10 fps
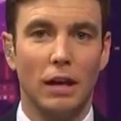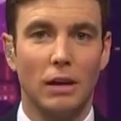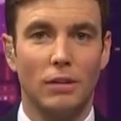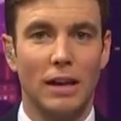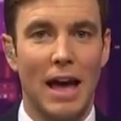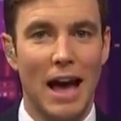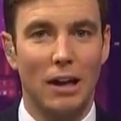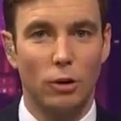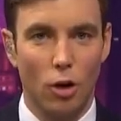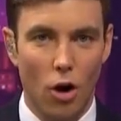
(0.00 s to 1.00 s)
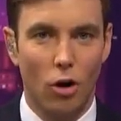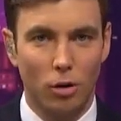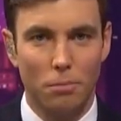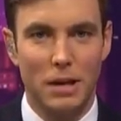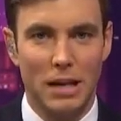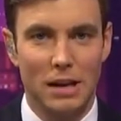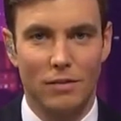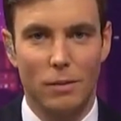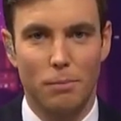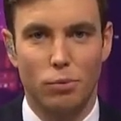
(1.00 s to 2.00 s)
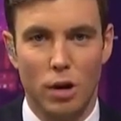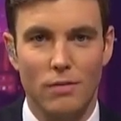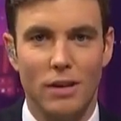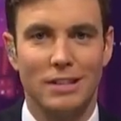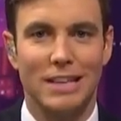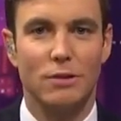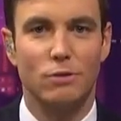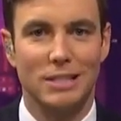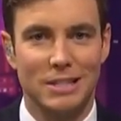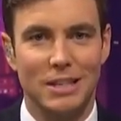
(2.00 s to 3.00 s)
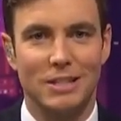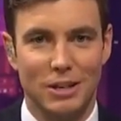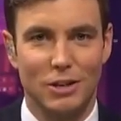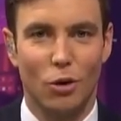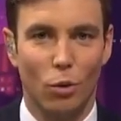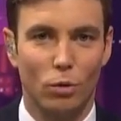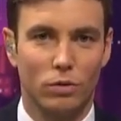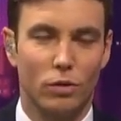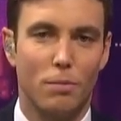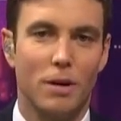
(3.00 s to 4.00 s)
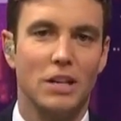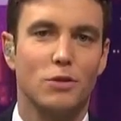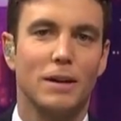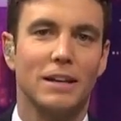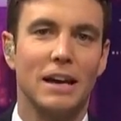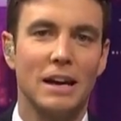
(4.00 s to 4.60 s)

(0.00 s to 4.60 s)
given how long many of them previously resisted calls for impeachment.